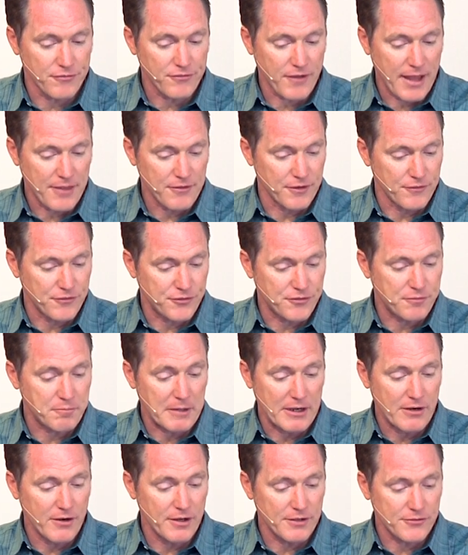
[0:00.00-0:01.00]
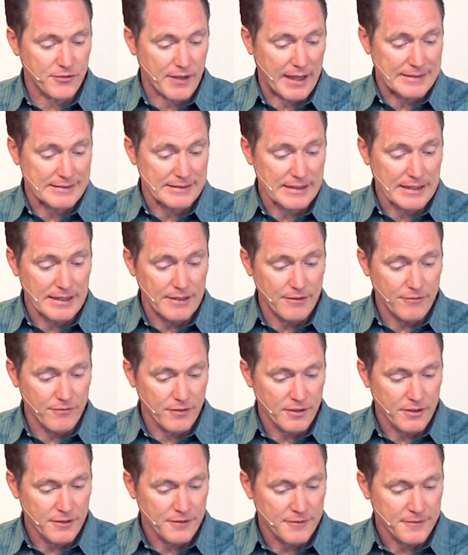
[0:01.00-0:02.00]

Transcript: Father of spirits and live?